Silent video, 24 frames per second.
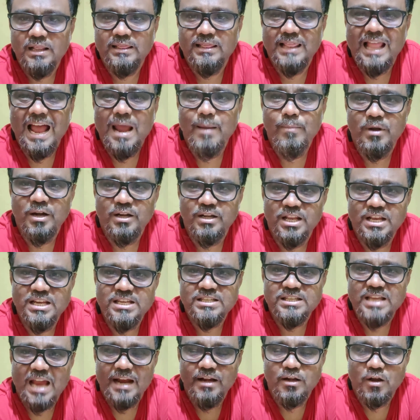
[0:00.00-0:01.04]
liability
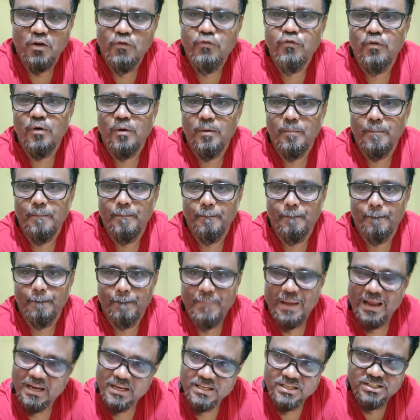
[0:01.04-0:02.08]
side of
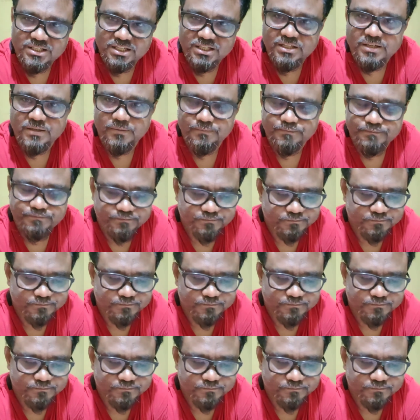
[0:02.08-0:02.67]
balance sheet.